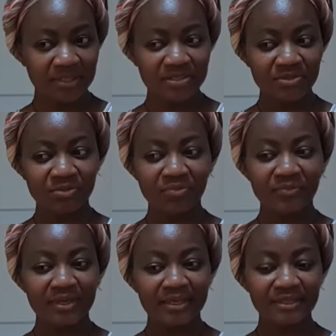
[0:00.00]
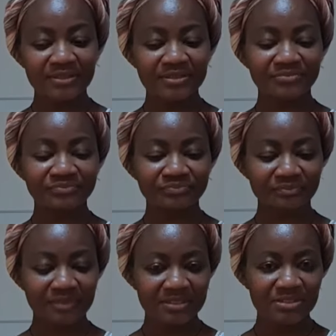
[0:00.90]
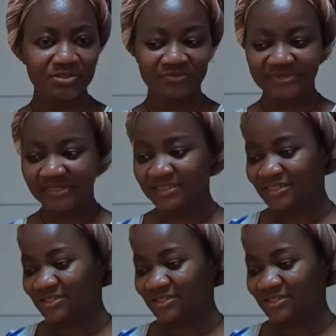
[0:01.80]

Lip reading: It will make it softer.